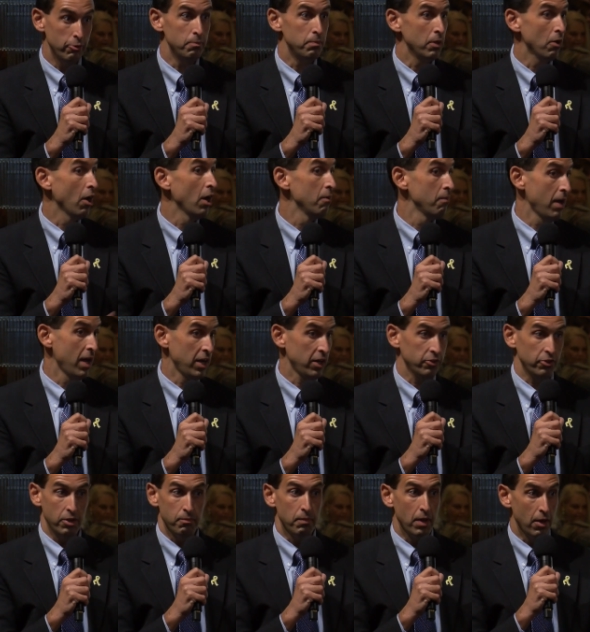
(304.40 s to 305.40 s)
would be
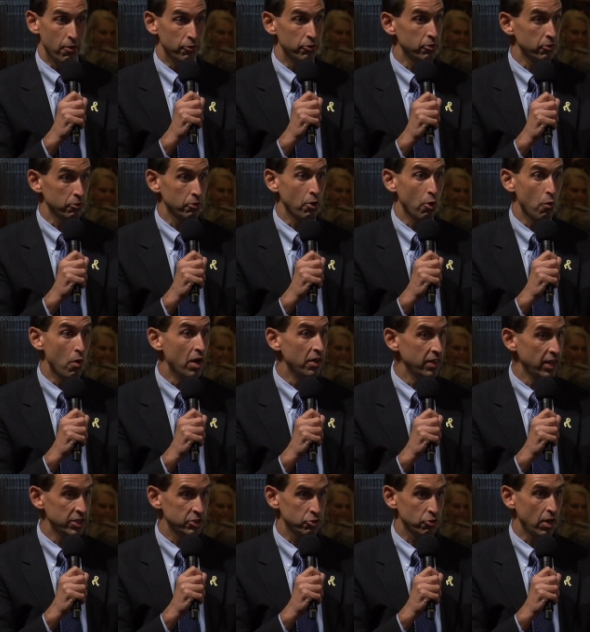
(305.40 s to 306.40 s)
automatically be able to go
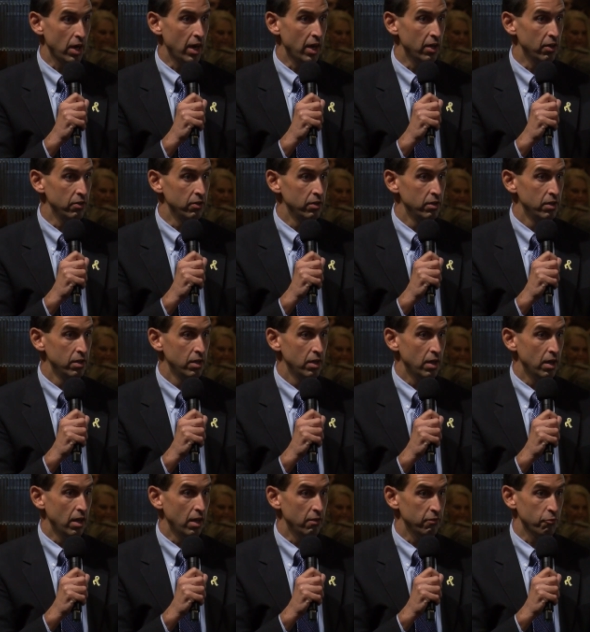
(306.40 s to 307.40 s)
on that trial
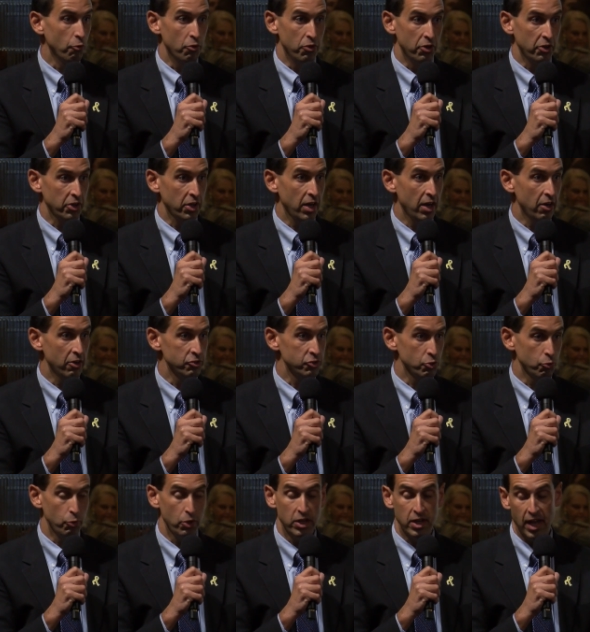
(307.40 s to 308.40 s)
for their care.
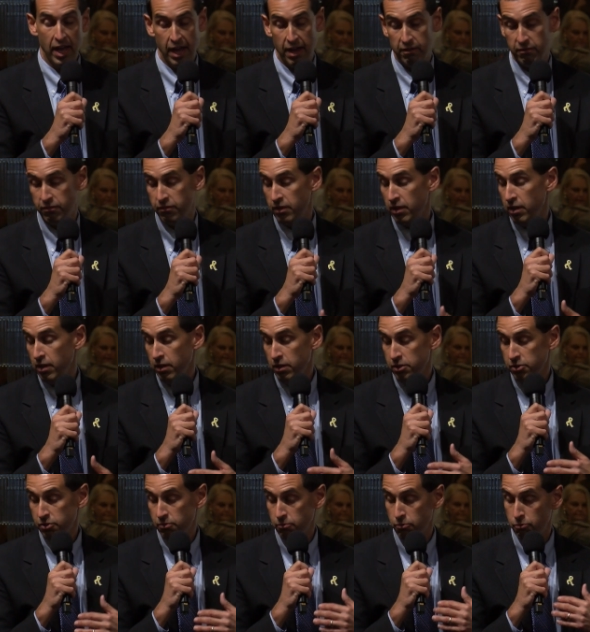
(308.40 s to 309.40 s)
So we'd have
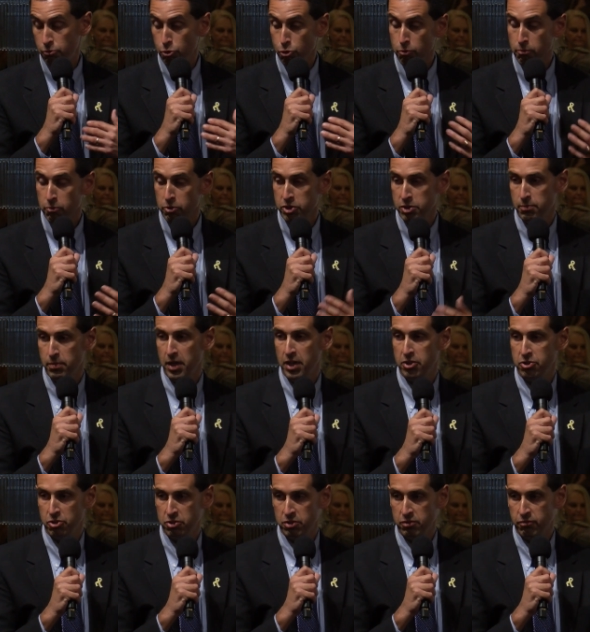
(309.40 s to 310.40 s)
numerous
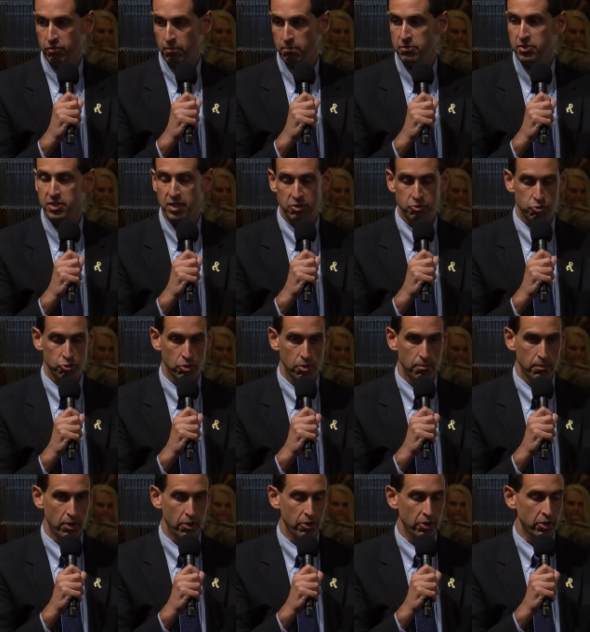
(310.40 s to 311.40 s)
patients from Central
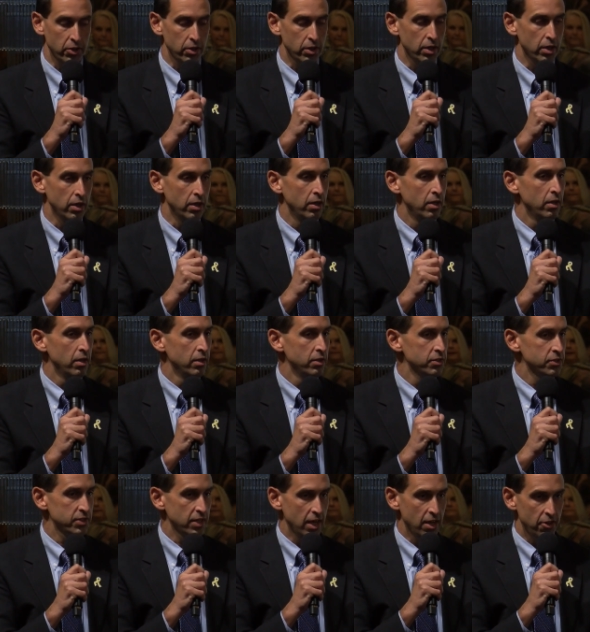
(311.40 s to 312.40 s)
America,
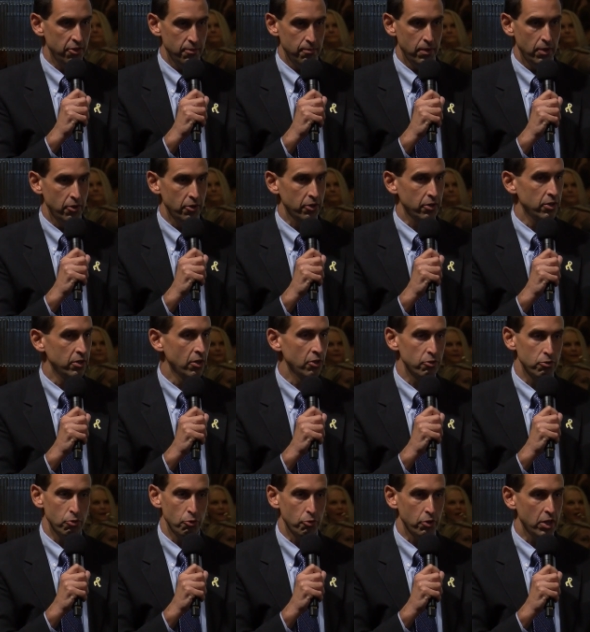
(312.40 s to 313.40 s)
South America, and
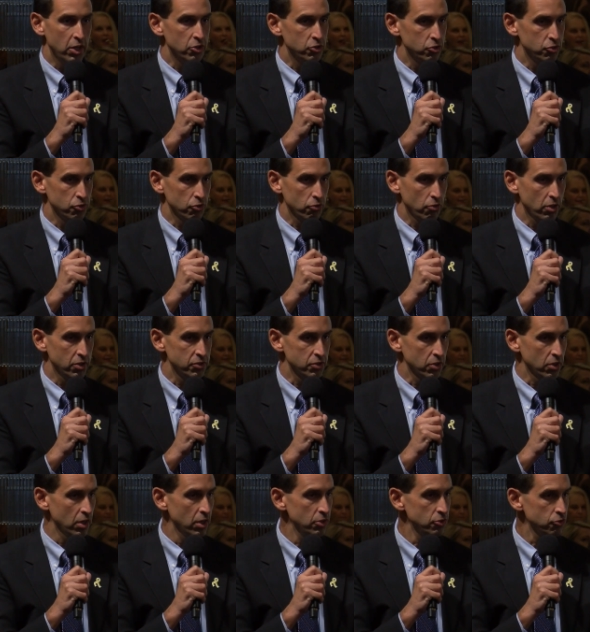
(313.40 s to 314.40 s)
other locations across
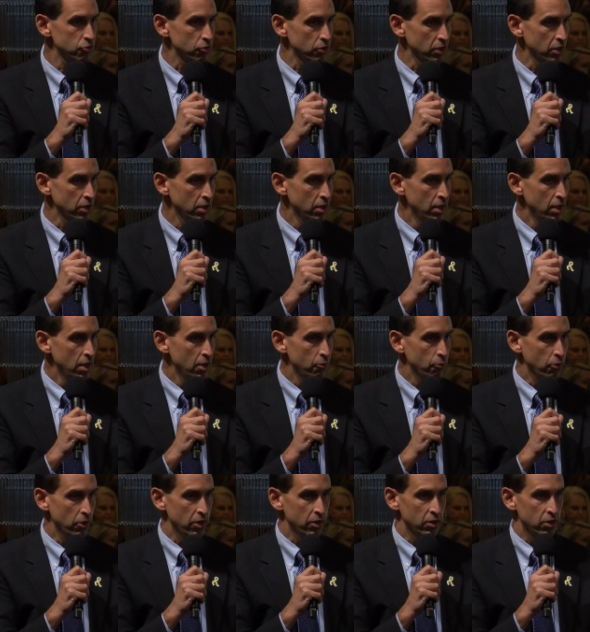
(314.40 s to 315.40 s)
the country
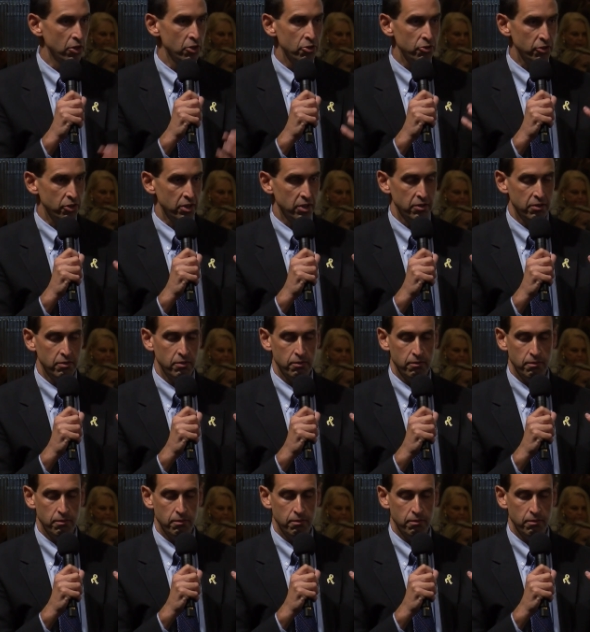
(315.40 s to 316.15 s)
where literally